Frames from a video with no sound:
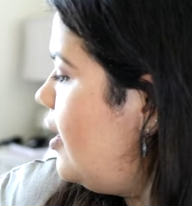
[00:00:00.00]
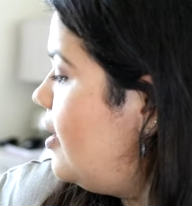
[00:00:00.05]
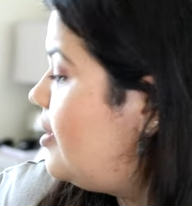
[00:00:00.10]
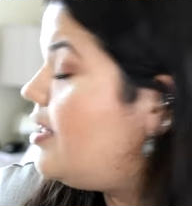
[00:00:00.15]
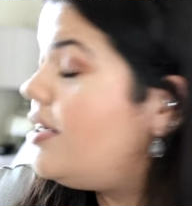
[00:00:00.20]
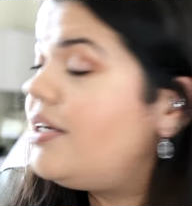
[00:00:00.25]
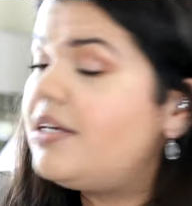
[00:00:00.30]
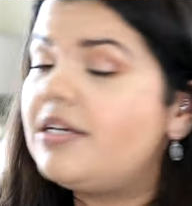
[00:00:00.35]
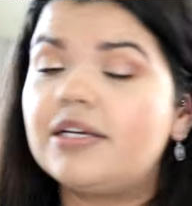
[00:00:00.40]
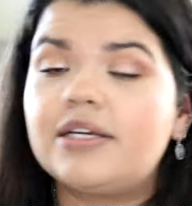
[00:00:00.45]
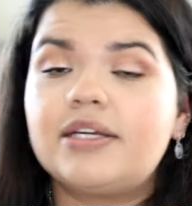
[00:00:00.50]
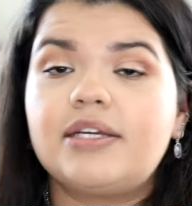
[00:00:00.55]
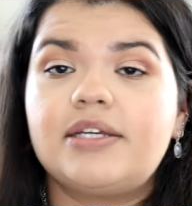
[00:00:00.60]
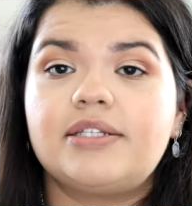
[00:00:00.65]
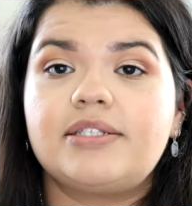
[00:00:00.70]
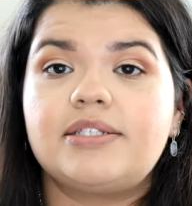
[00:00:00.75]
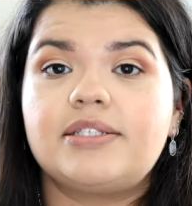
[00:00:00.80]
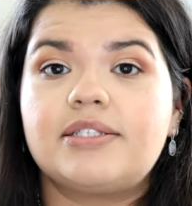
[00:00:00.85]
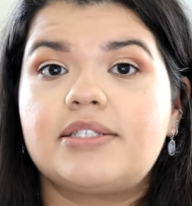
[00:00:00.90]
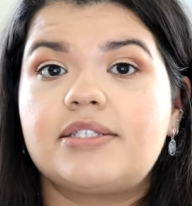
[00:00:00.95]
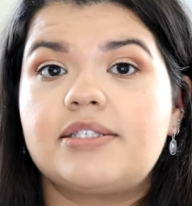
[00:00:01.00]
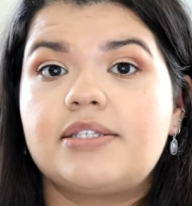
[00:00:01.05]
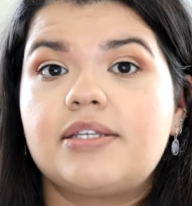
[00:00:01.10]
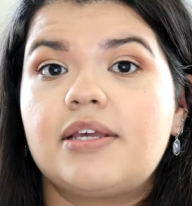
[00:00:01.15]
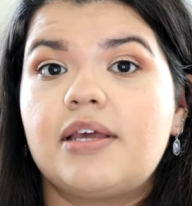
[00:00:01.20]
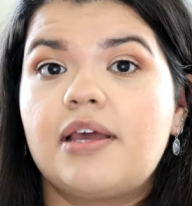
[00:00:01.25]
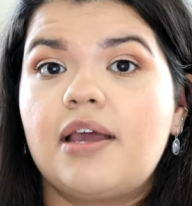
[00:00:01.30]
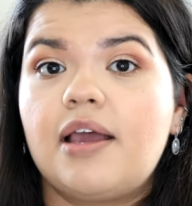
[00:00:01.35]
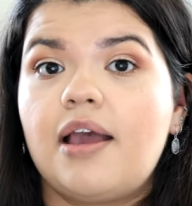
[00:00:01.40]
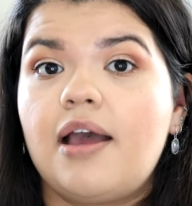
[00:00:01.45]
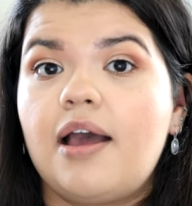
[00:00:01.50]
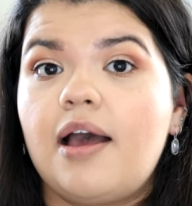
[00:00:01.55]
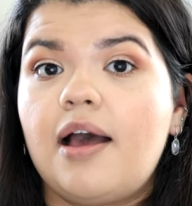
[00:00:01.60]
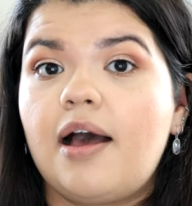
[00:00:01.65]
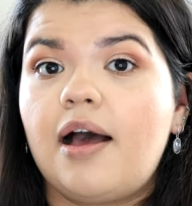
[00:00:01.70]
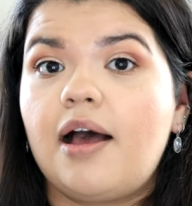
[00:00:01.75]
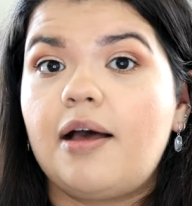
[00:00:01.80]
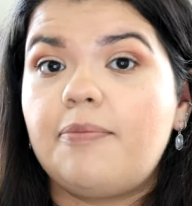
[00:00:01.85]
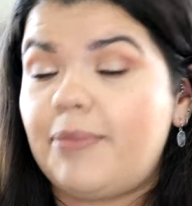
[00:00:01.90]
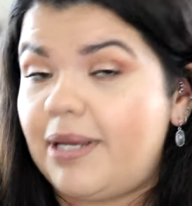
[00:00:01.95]
I think it's
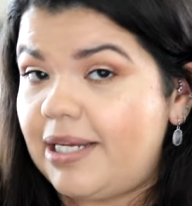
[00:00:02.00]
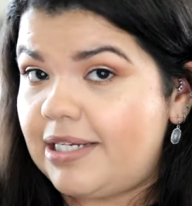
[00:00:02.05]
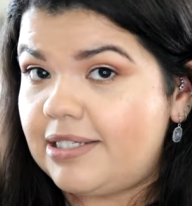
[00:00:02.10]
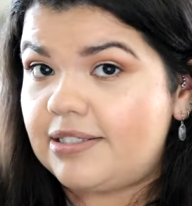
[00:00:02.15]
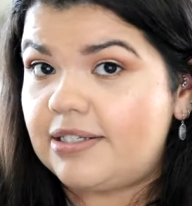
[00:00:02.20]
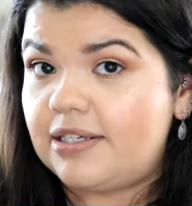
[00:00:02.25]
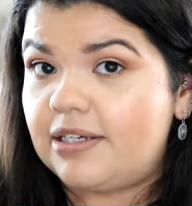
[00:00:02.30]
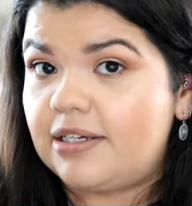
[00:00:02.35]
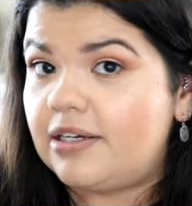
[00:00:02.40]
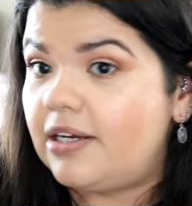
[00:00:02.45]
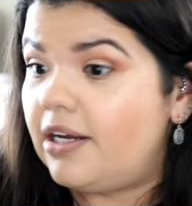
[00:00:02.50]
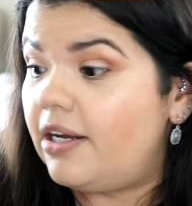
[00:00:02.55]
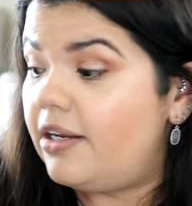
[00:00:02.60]
amazing.